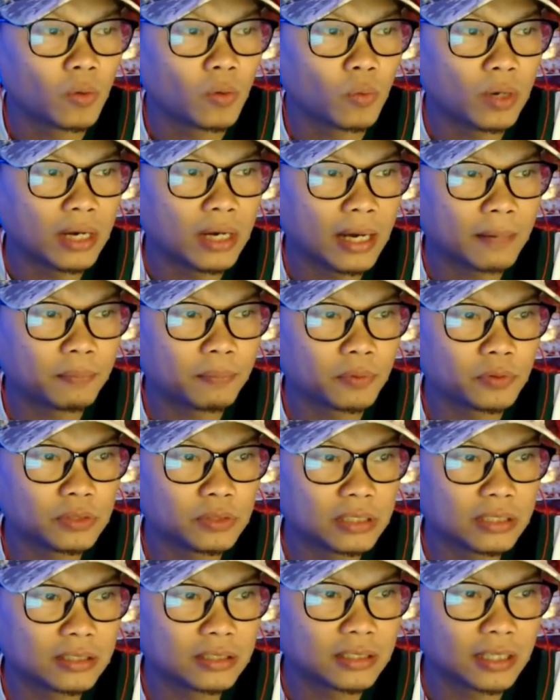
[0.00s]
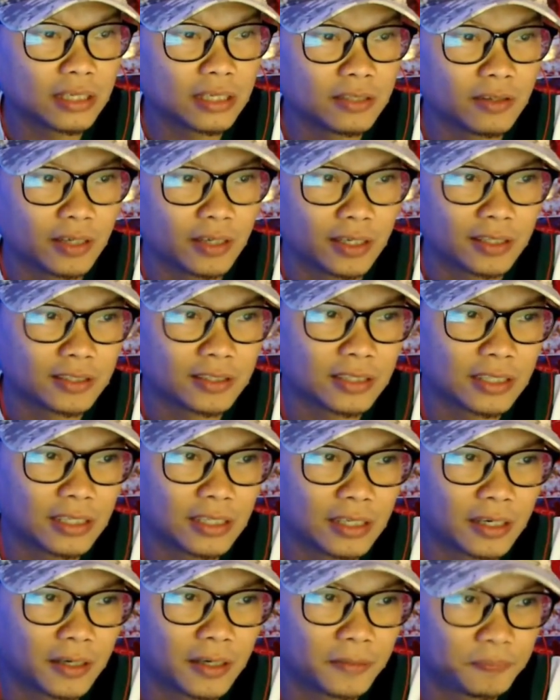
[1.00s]
Wala po dyan si, ano eh,
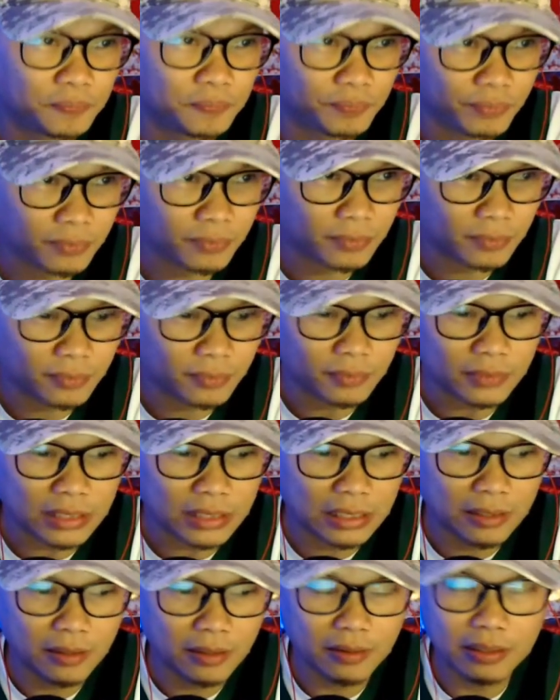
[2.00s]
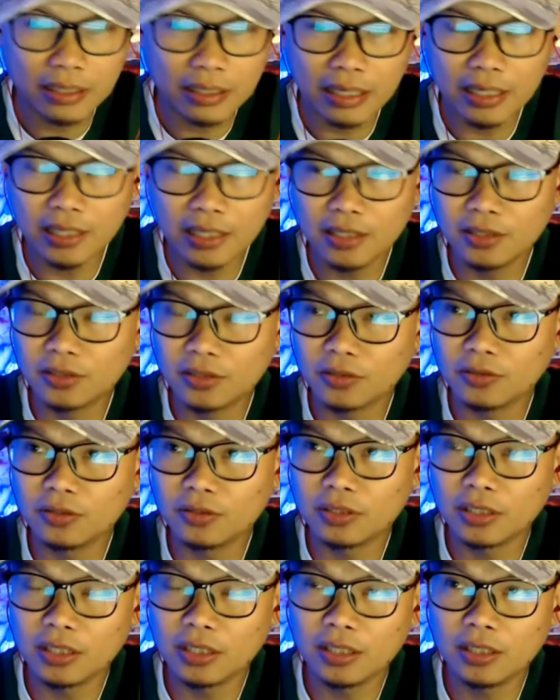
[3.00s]
si, uh,
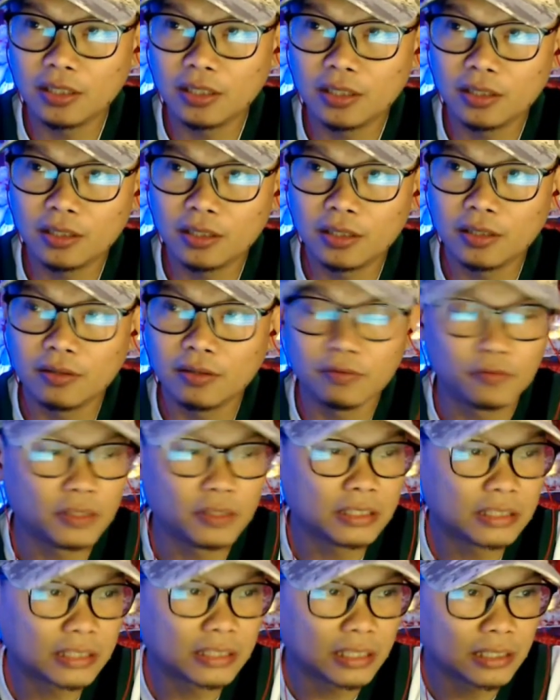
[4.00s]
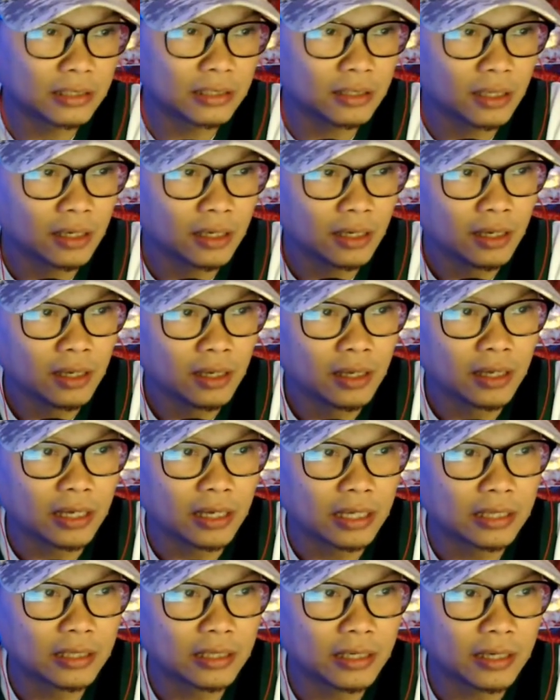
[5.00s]
na-injured si Vincent.
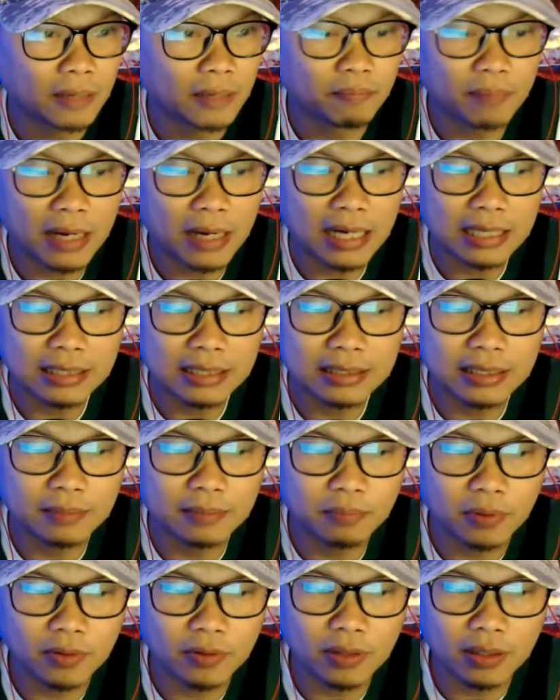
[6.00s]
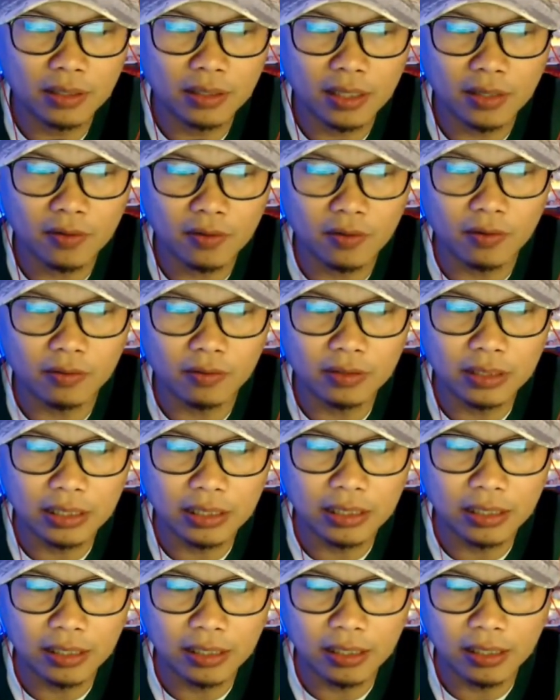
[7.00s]
And then, ang pangit din po ng laro
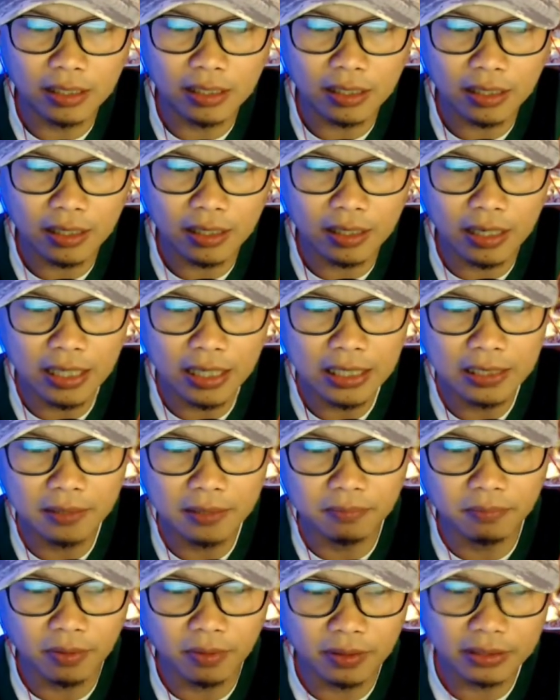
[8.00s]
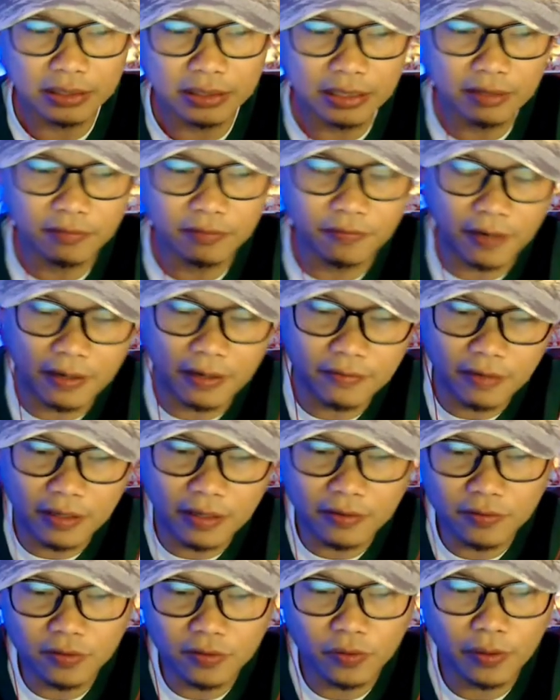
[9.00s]
ni uh, Caleb Martin, five
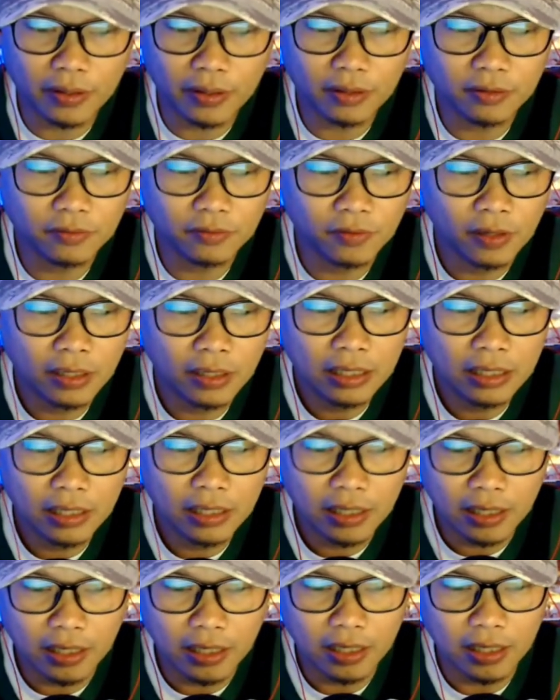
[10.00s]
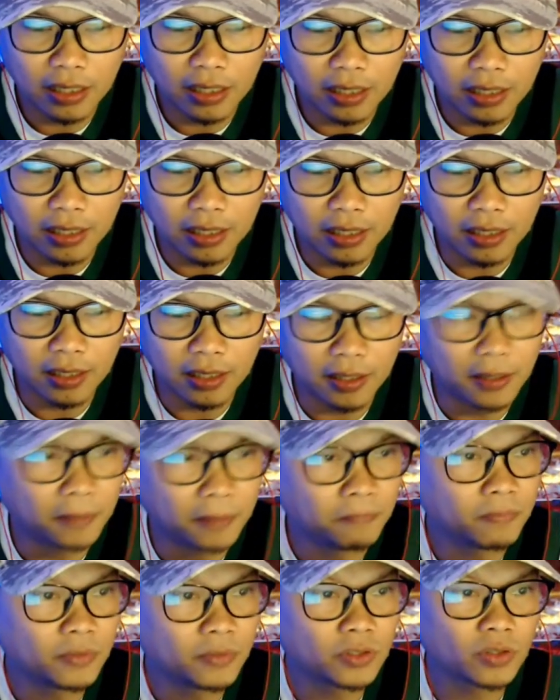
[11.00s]
out of twelve.
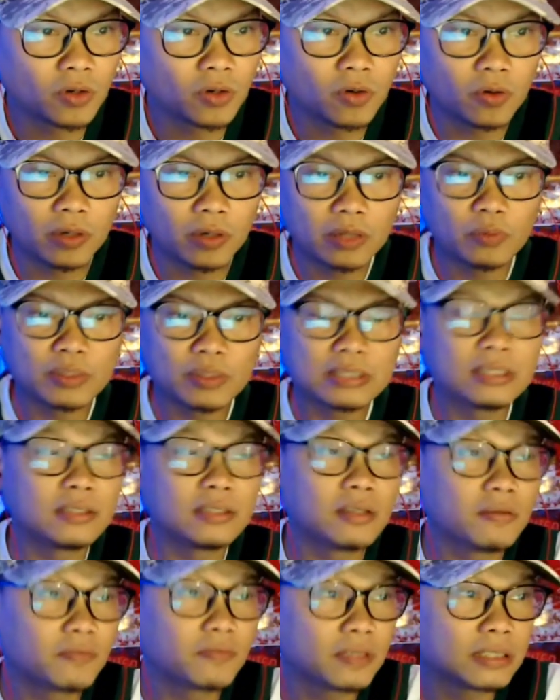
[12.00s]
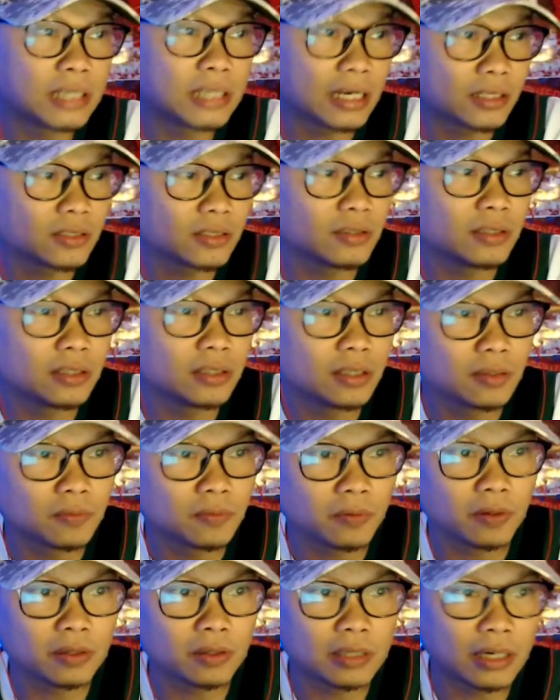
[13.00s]
Uh, so, it was the defense actually that
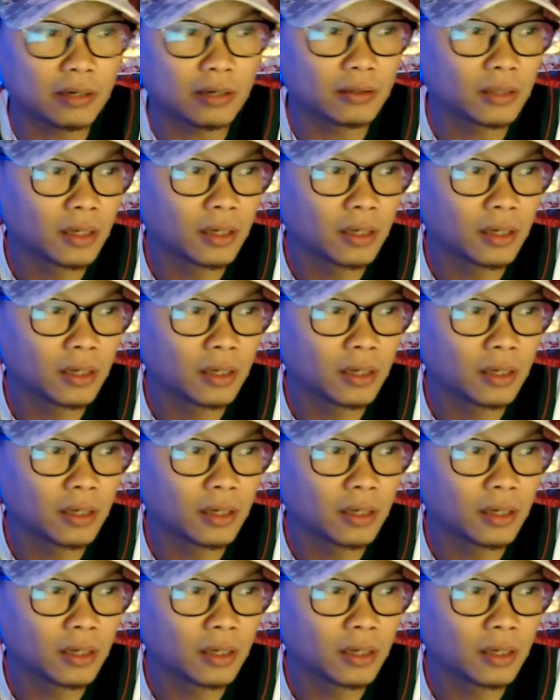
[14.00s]
worked out.